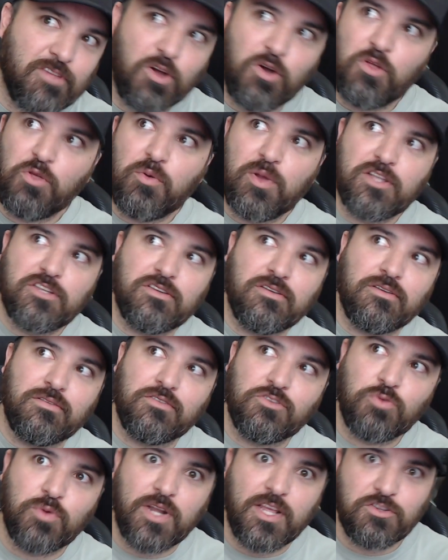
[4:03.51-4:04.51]
all the way to
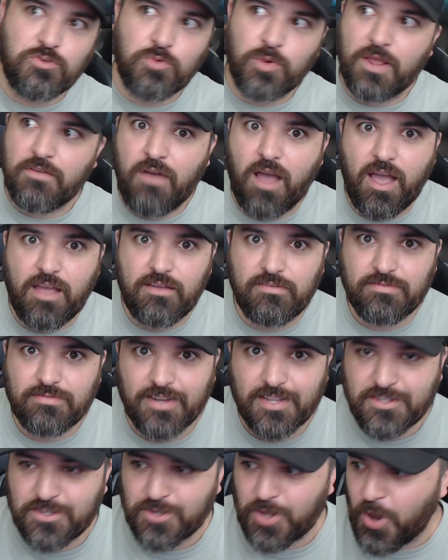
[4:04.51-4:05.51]
2025.
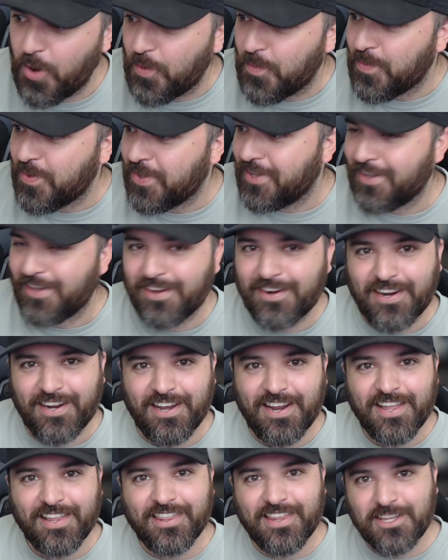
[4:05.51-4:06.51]
Let's go. All right.
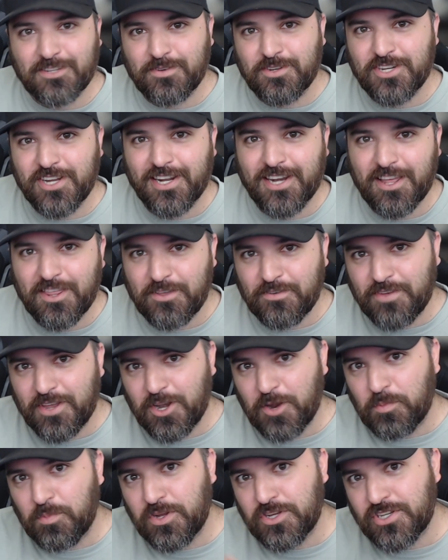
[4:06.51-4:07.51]
Thanks for checking out the
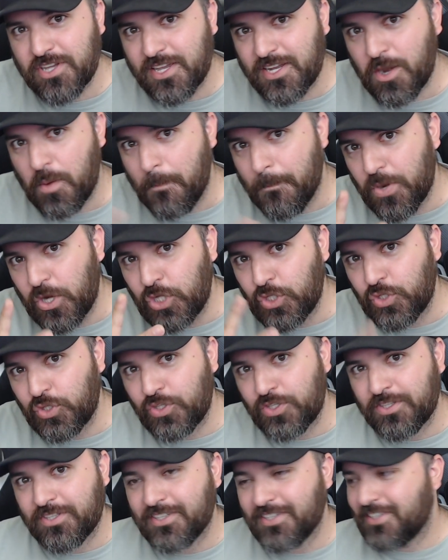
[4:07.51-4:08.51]
video. Appreciate it. Peace.